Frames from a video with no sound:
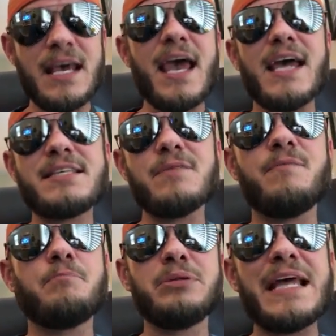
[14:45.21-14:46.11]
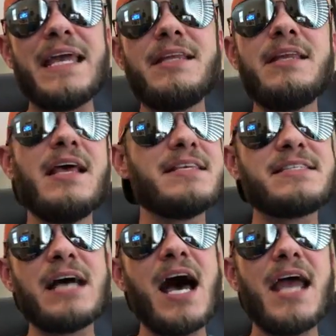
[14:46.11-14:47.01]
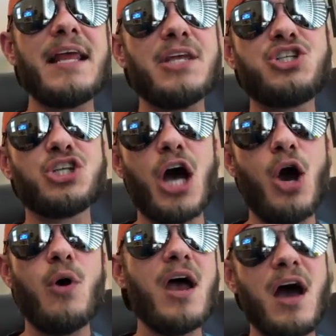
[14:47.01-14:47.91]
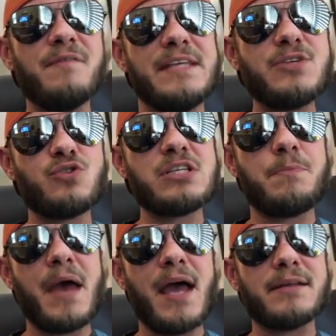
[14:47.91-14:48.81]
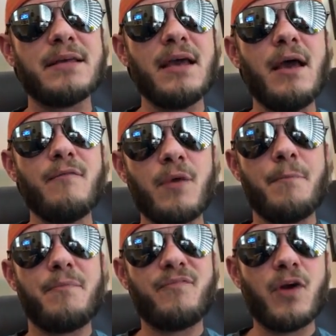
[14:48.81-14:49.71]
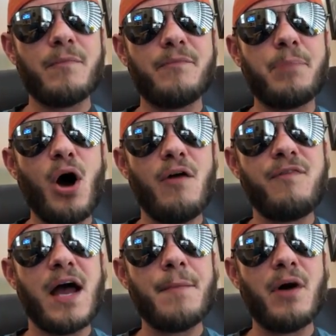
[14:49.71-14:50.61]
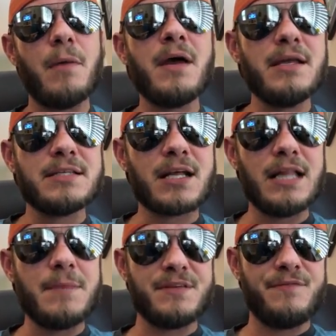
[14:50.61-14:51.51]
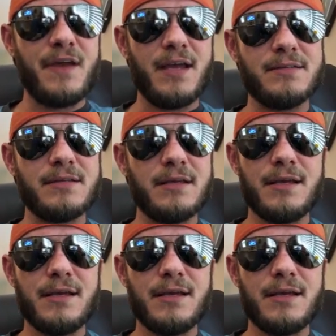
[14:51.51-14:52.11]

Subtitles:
It's a blatant sign and show of disrespect from Paul Feinbaum to Clemson fans.